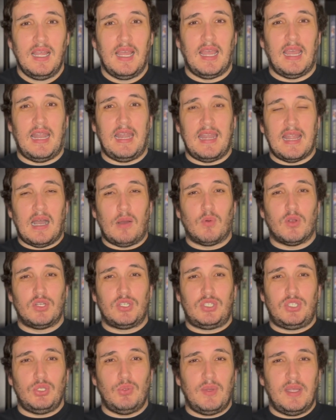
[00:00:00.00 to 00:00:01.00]
And now we're
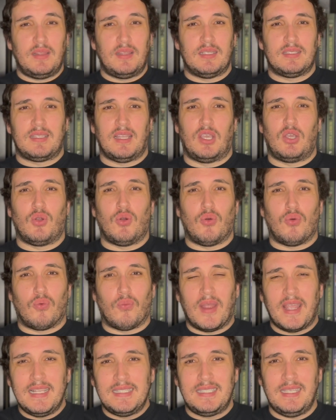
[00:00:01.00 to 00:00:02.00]
doing this like
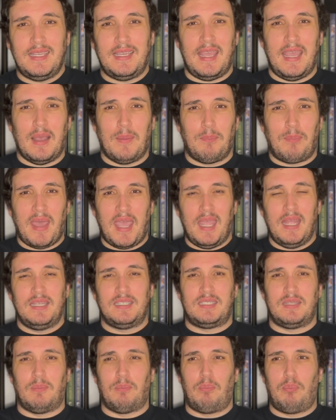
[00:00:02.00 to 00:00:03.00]
crazy campaign
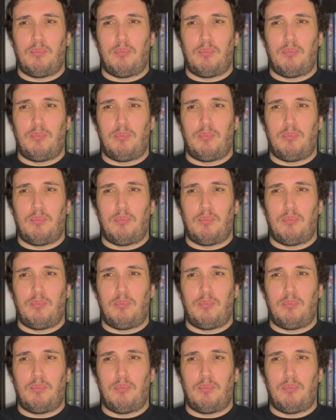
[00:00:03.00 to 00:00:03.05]
to